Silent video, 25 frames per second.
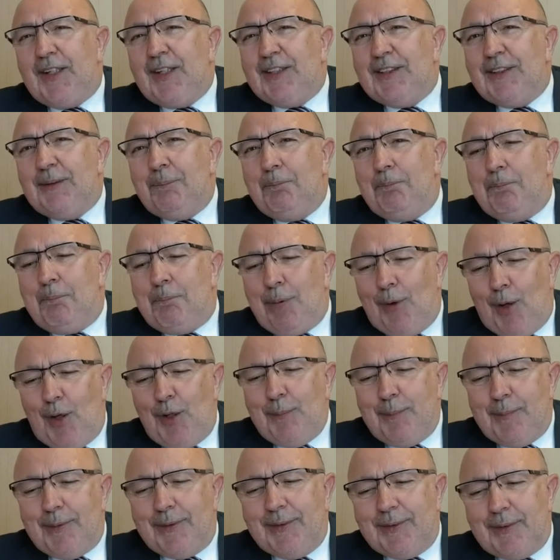
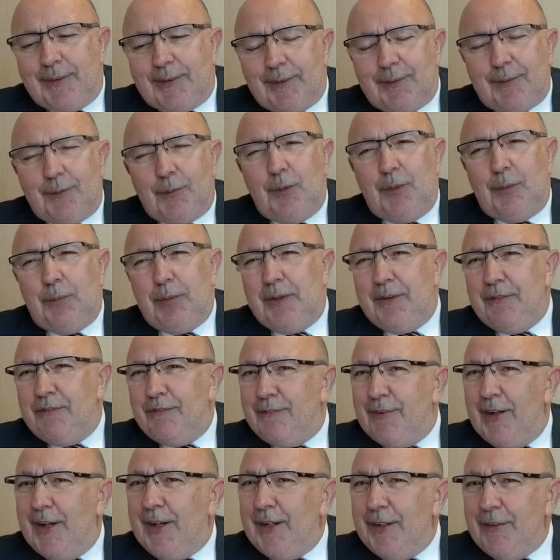employment will be
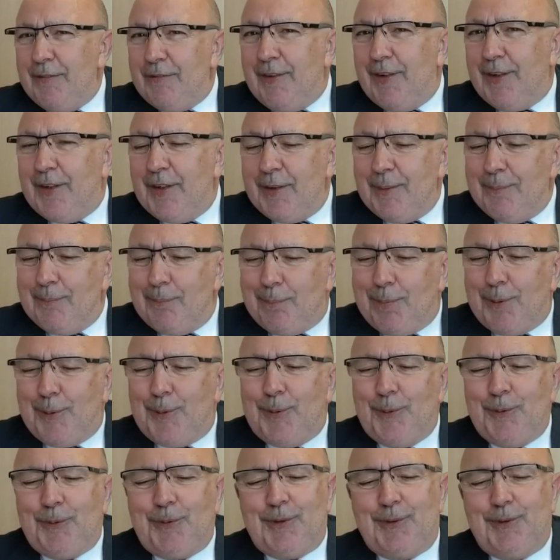very, very
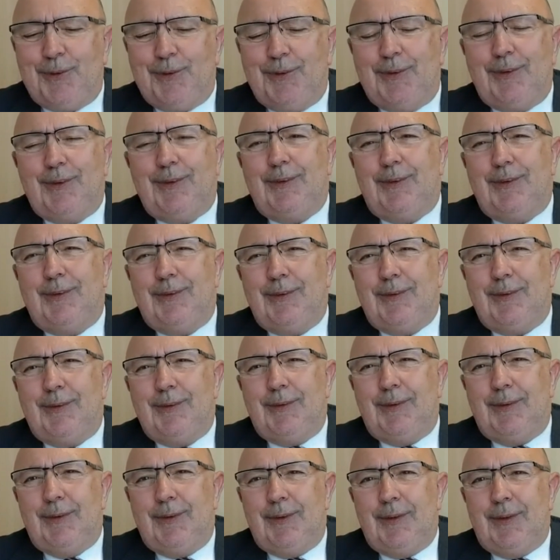important
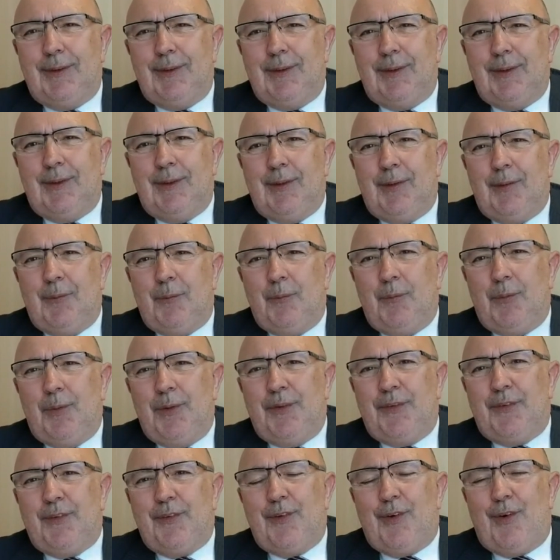
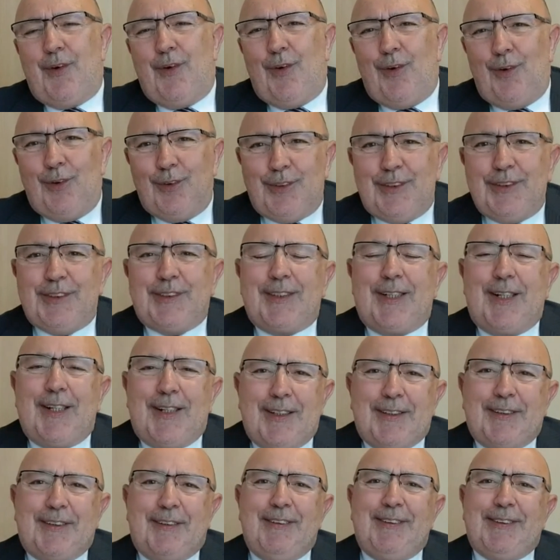with all these
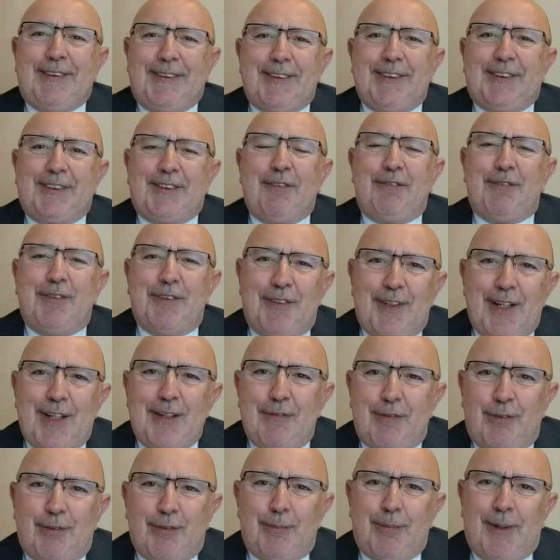characteristics of the
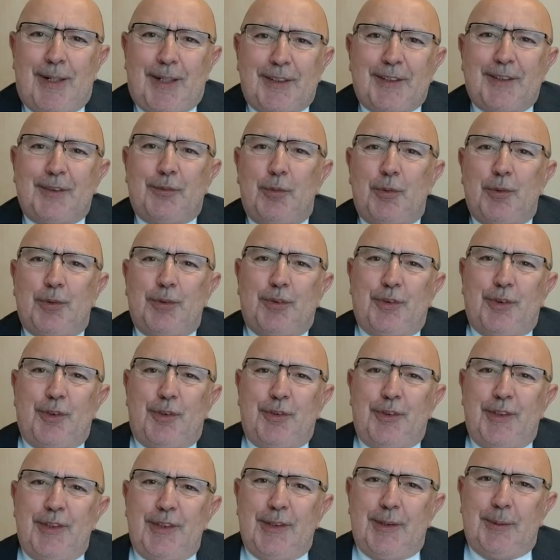labor market we were
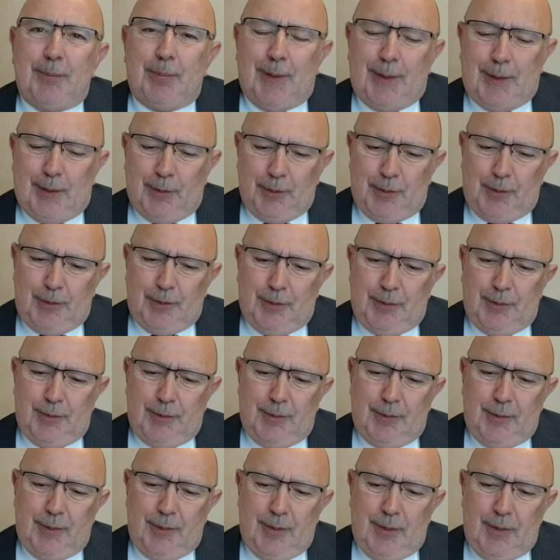talking about,
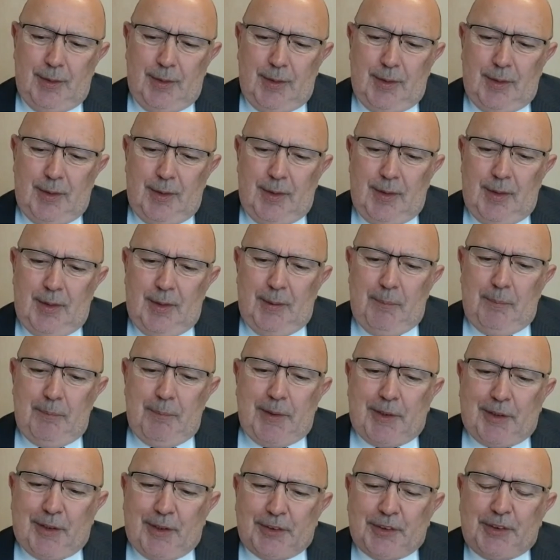
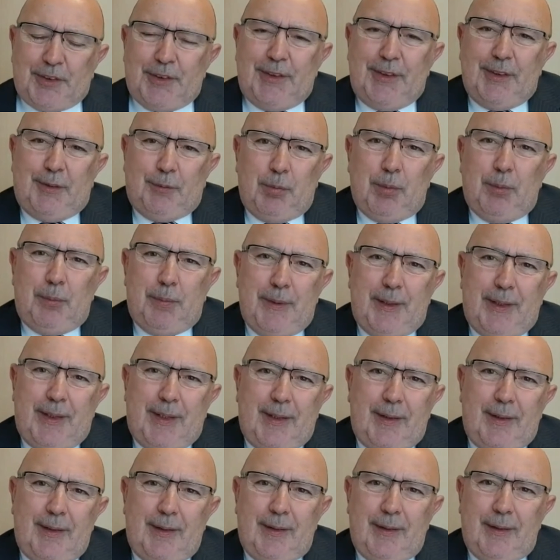because it will be
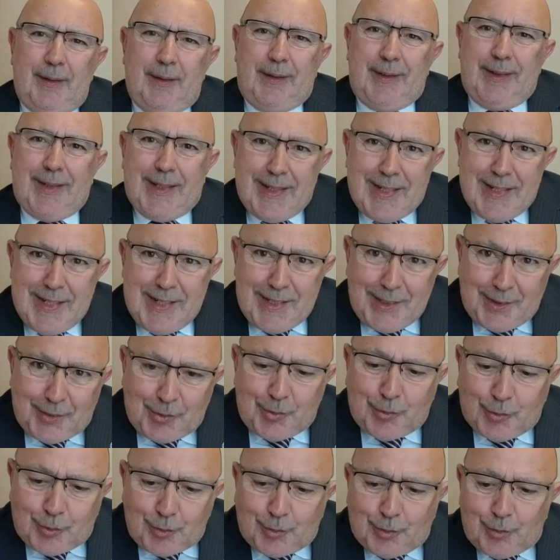key
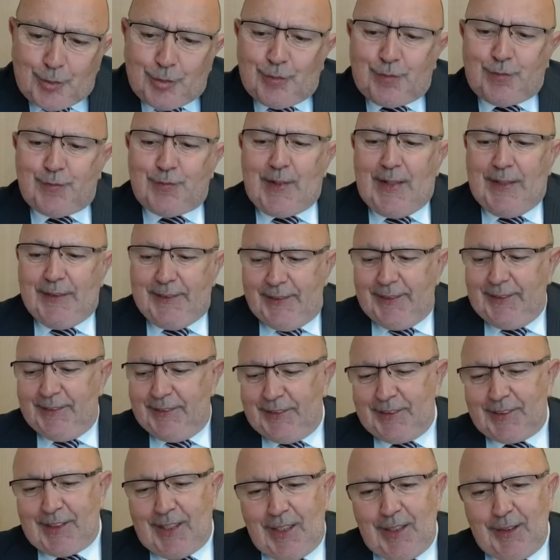to finding
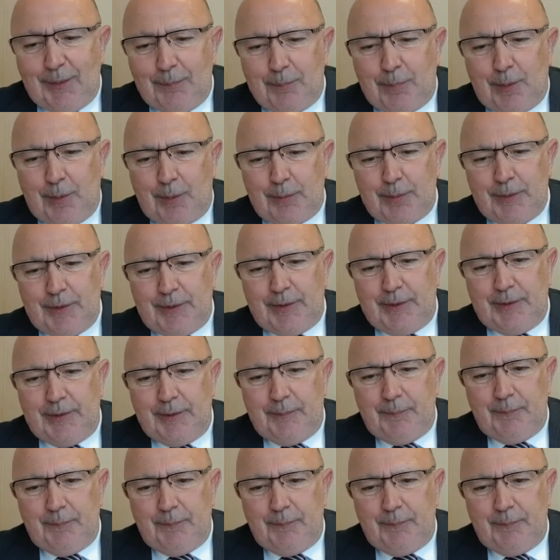child poverty.